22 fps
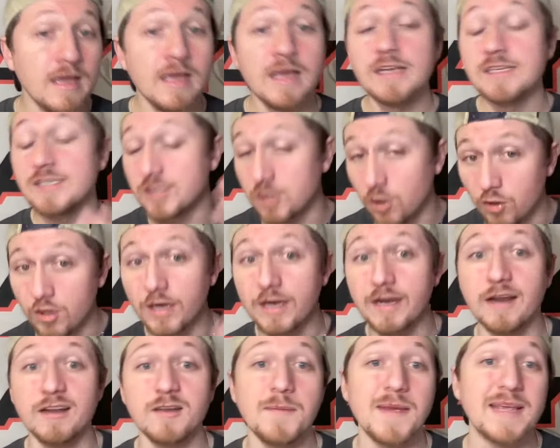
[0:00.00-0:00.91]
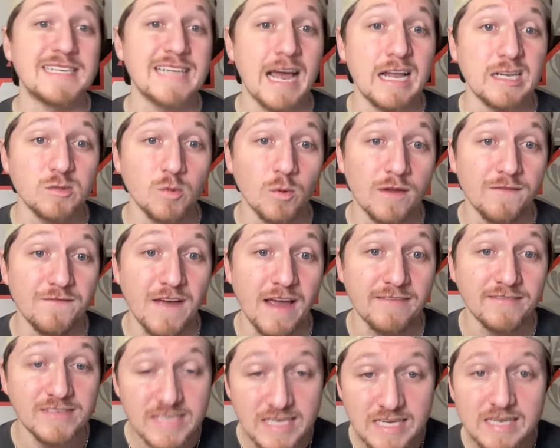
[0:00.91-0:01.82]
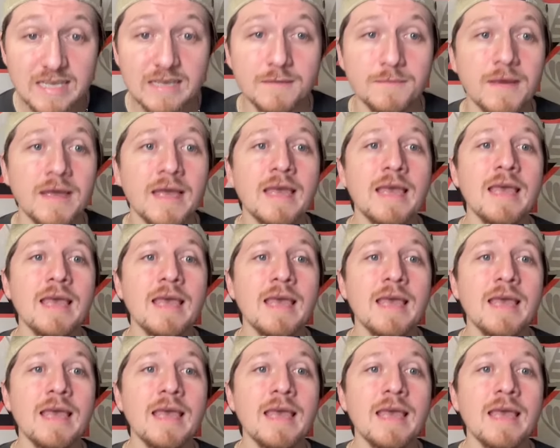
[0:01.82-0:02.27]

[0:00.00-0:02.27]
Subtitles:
Still good enough to be a top 25 team,